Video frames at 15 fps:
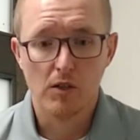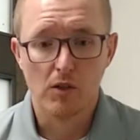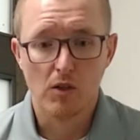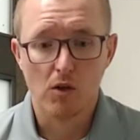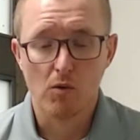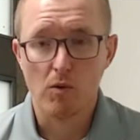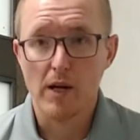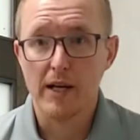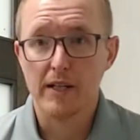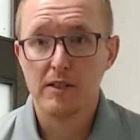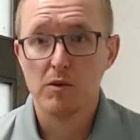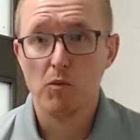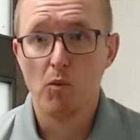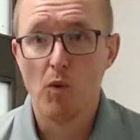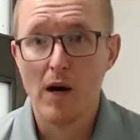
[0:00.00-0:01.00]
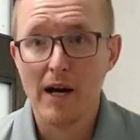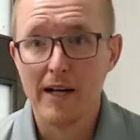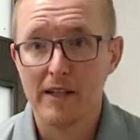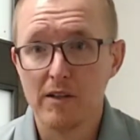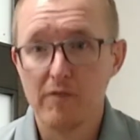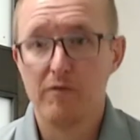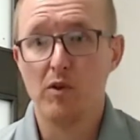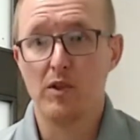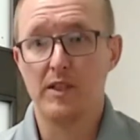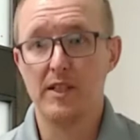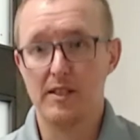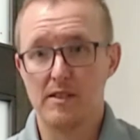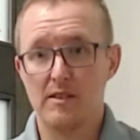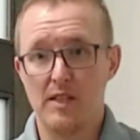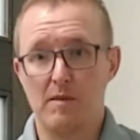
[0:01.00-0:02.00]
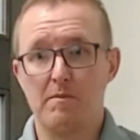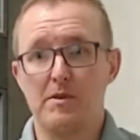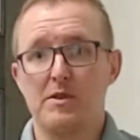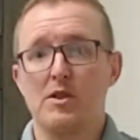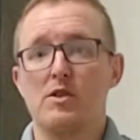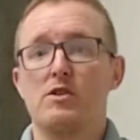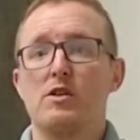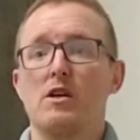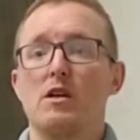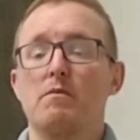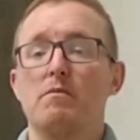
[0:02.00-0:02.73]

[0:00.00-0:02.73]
correct why the foot gets in that position,